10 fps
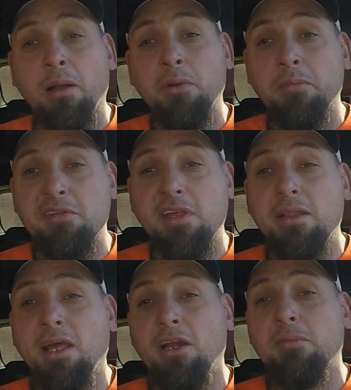I'm going to be
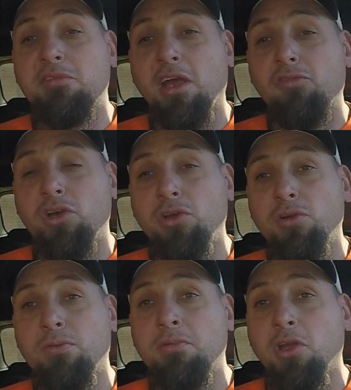setting that up this afternoon.